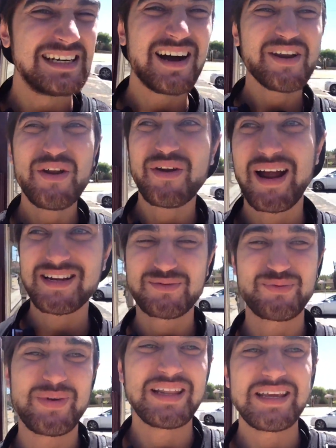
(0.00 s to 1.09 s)
i don't know i just
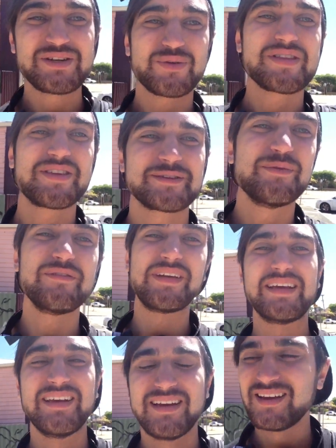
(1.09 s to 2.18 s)
really enjoyed this movie